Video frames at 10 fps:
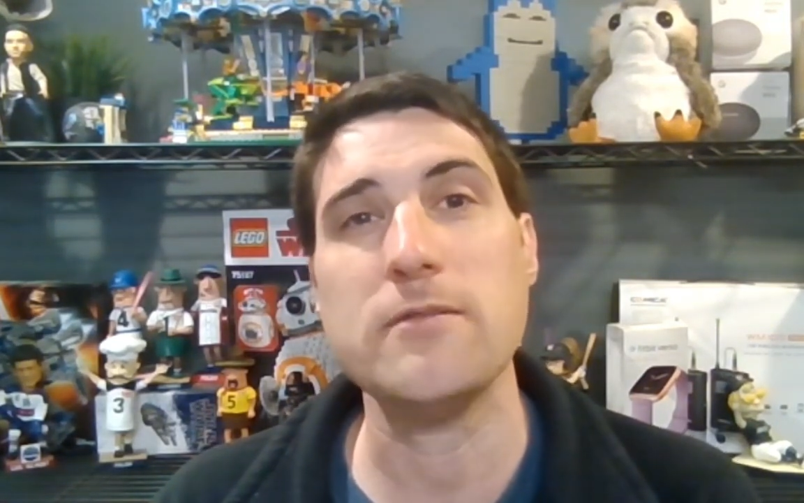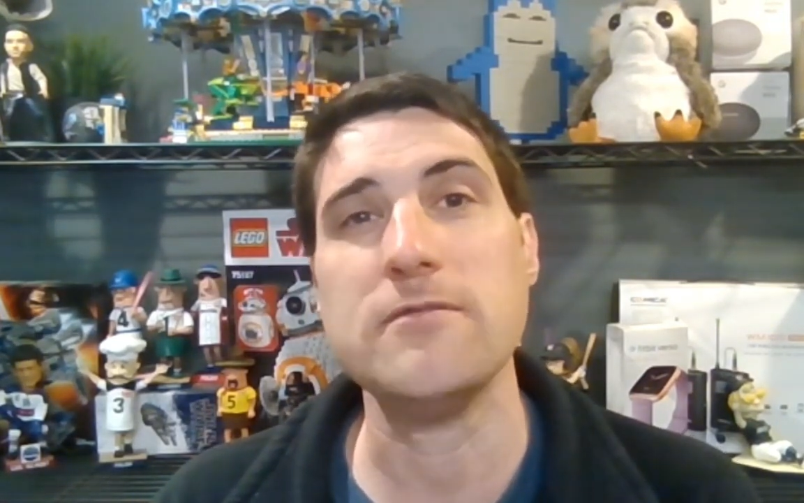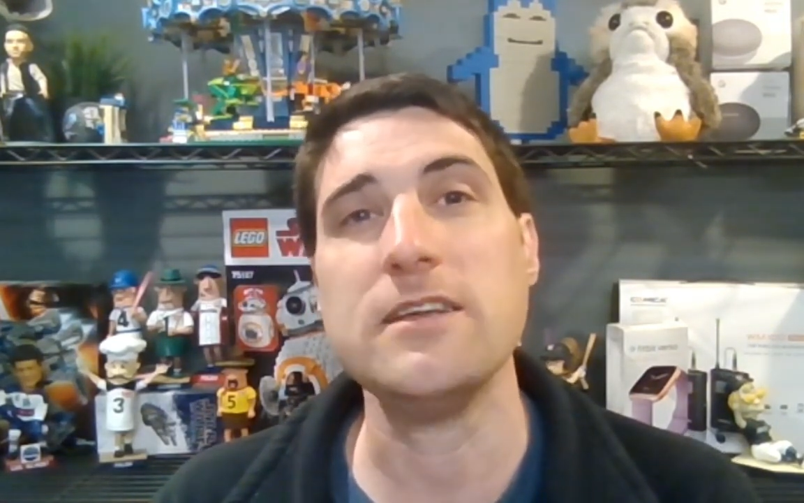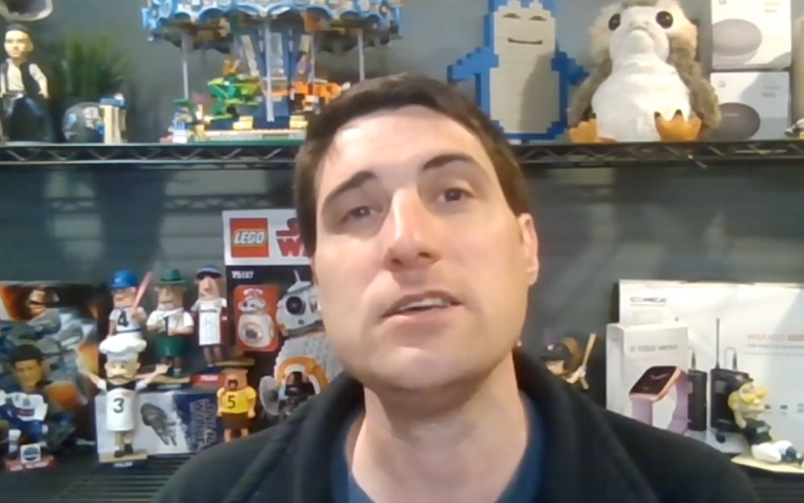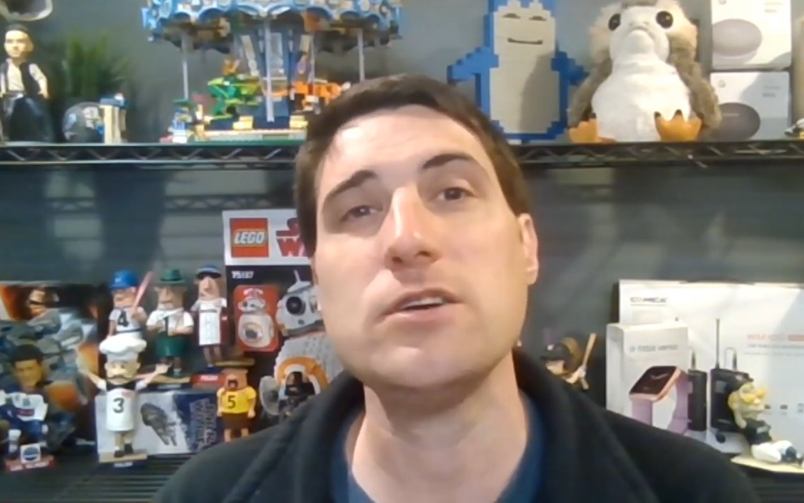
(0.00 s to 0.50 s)

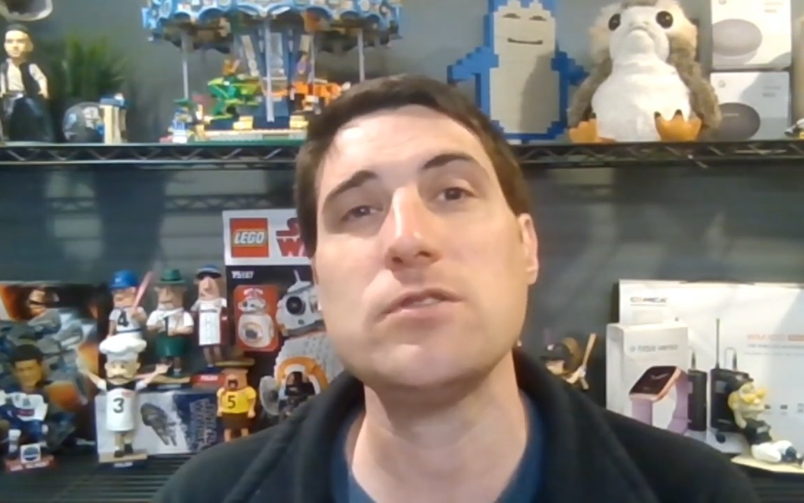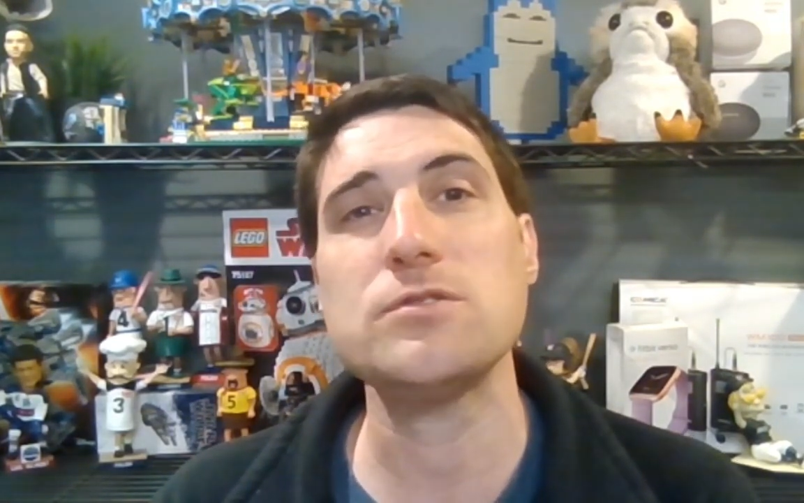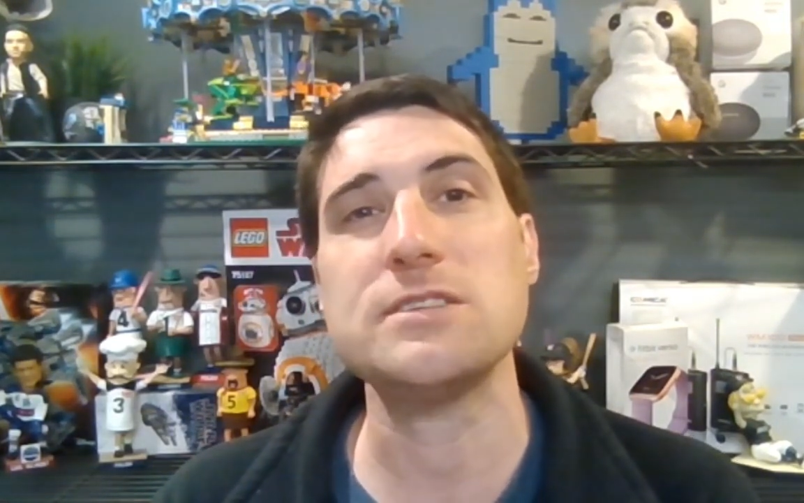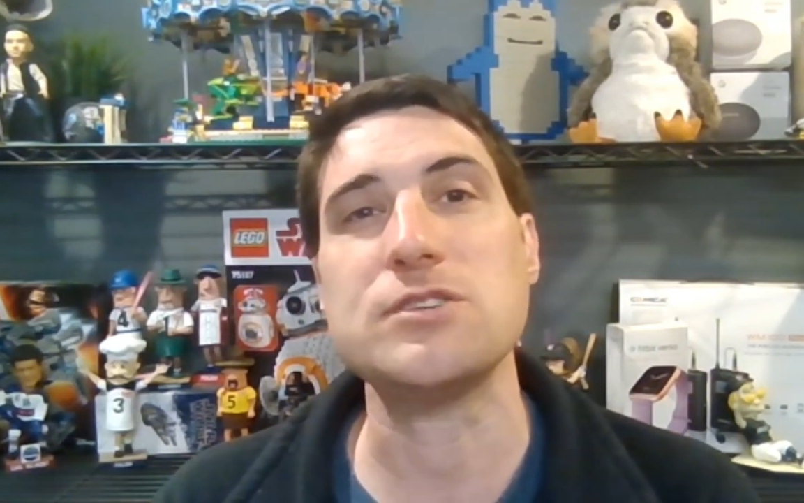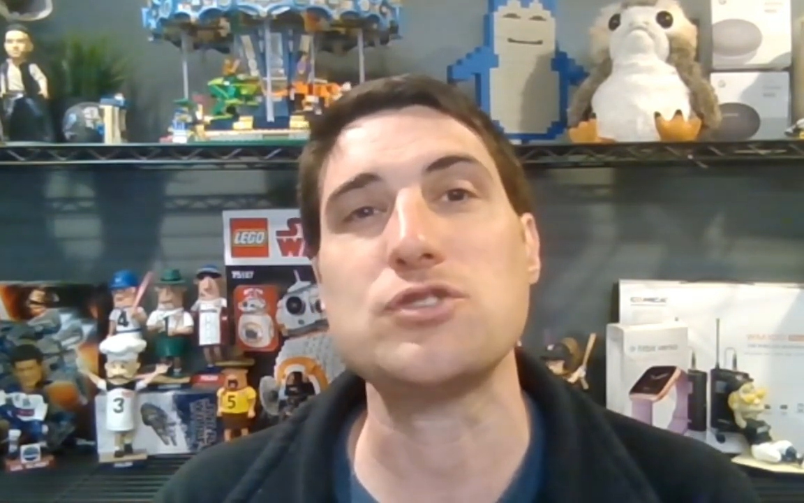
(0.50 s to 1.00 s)

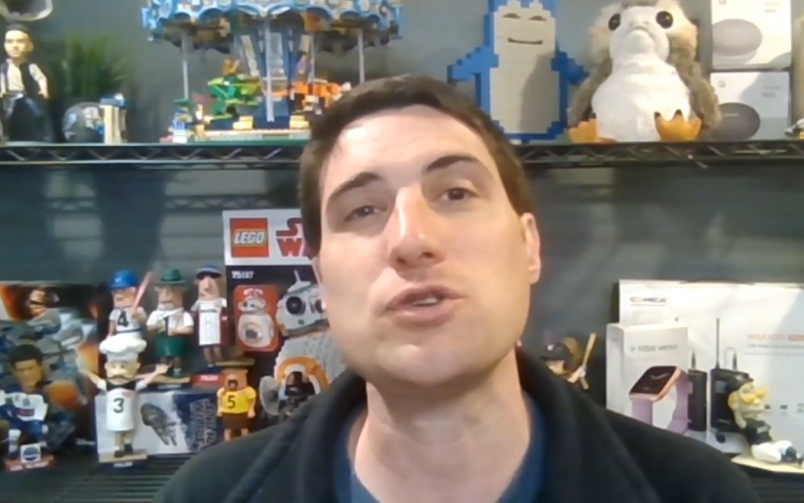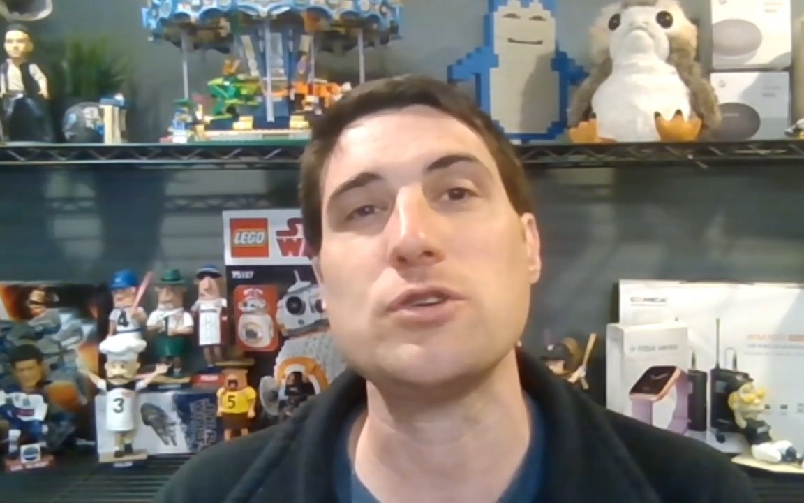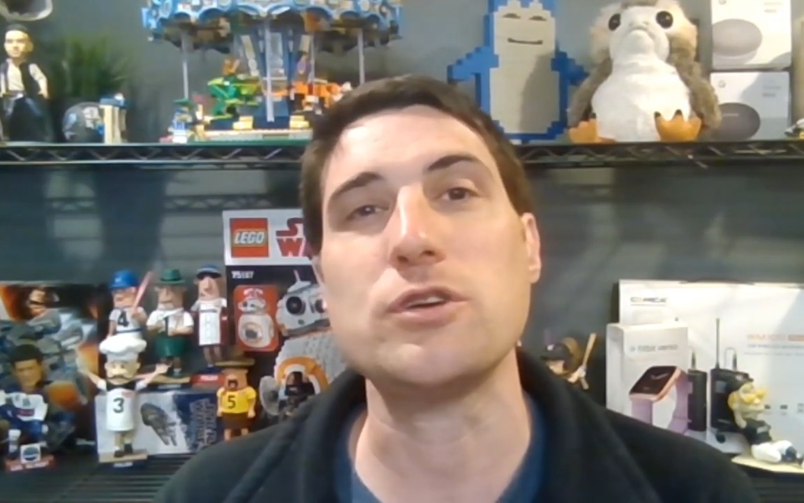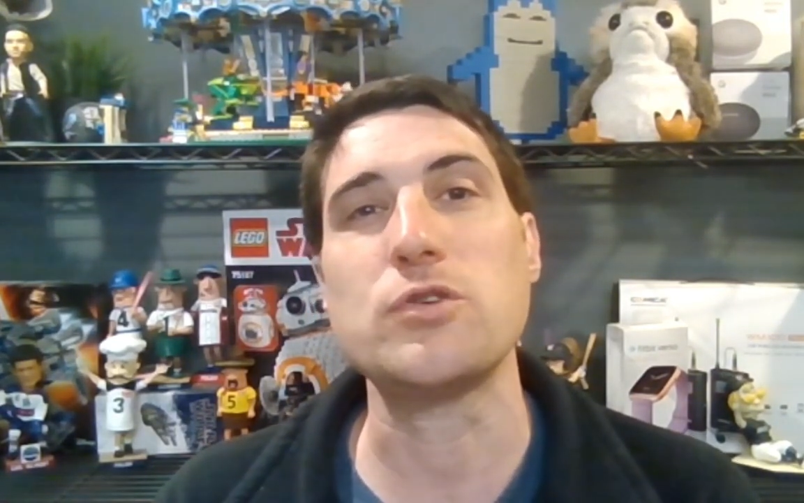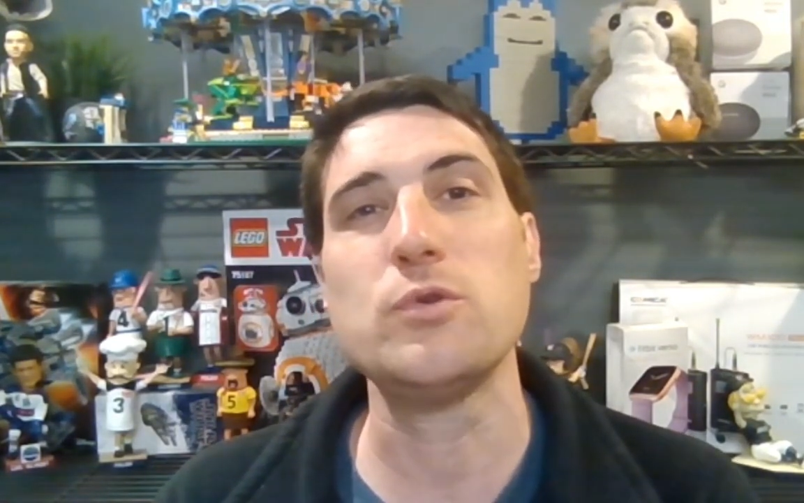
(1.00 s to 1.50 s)
videos that show
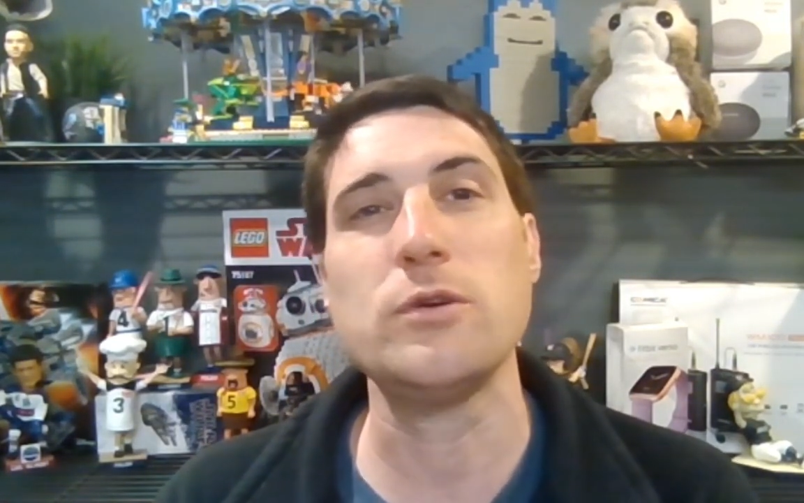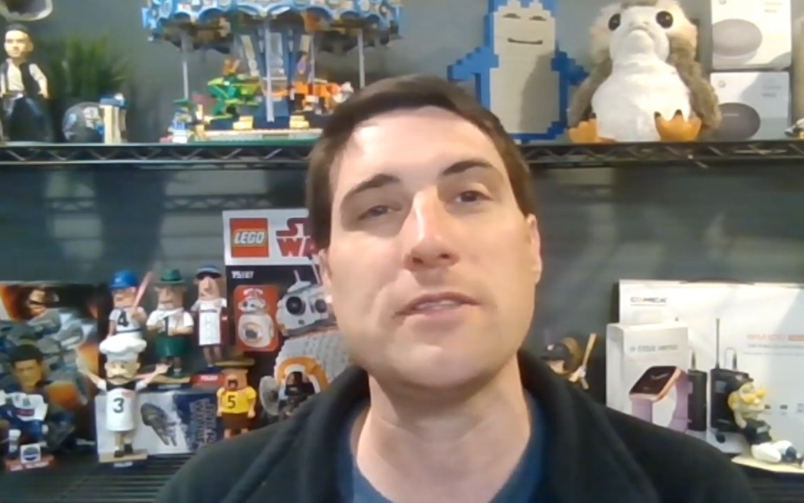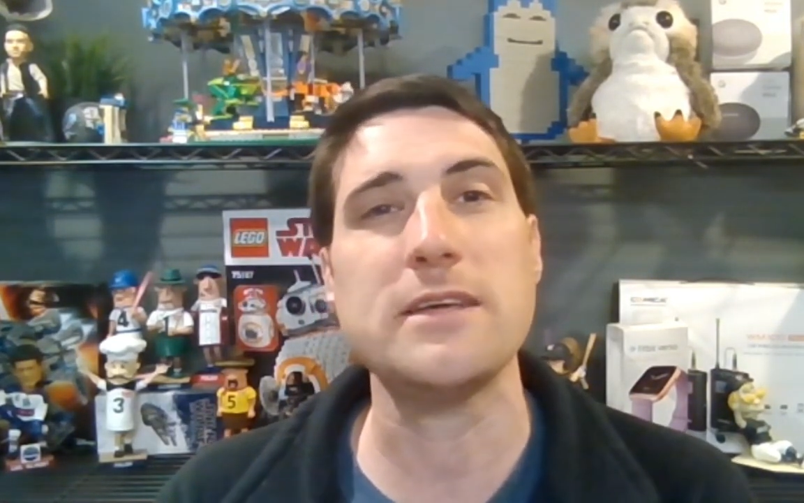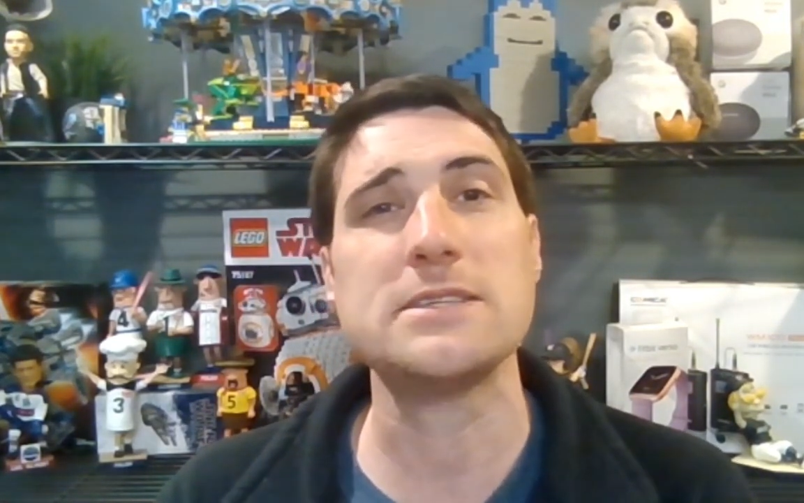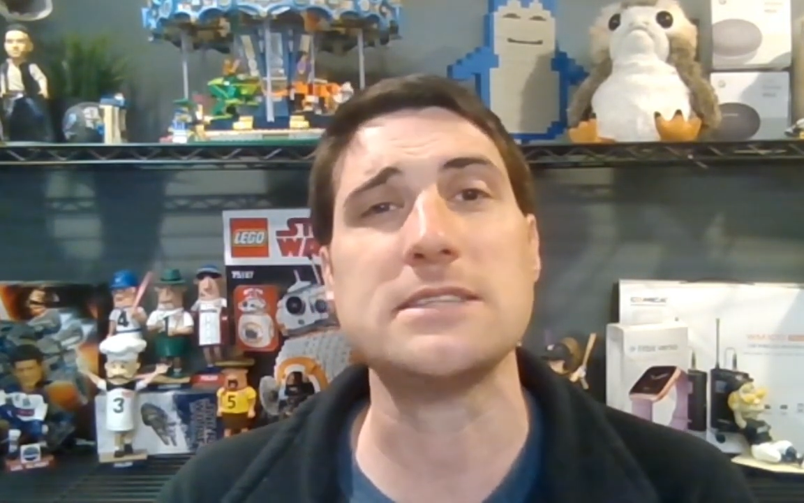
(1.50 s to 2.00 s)
you cool
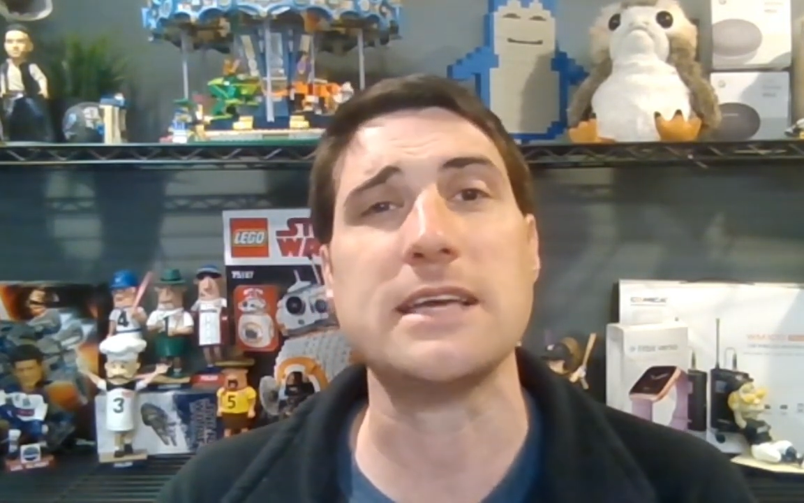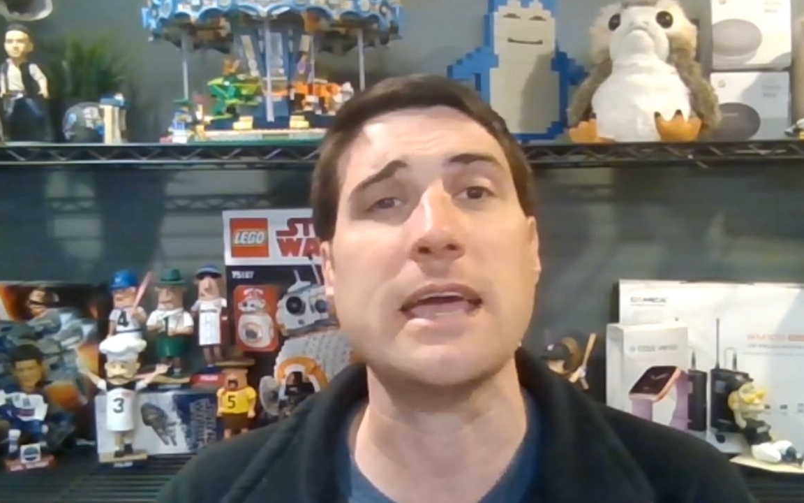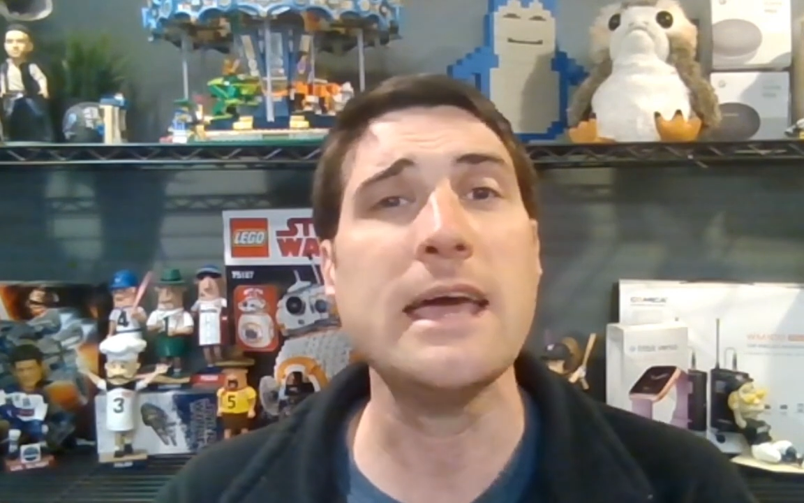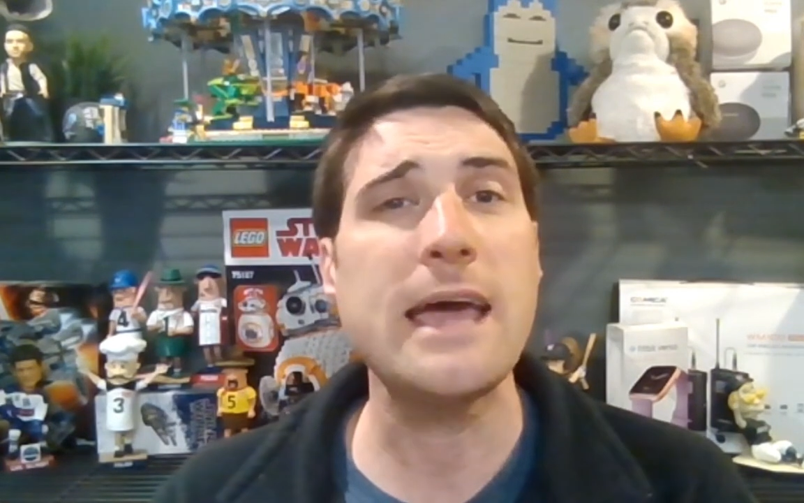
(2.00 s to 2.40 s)
things like